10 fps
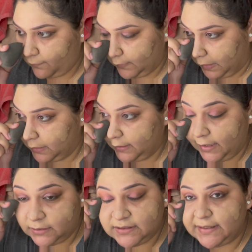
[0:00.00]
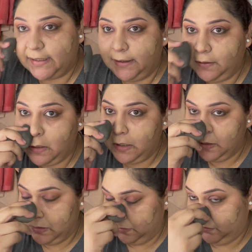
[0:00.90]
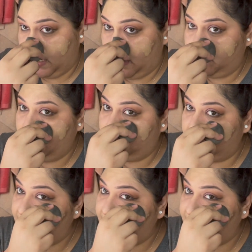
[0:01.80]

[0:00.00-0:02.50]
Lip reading: And then I see that maybe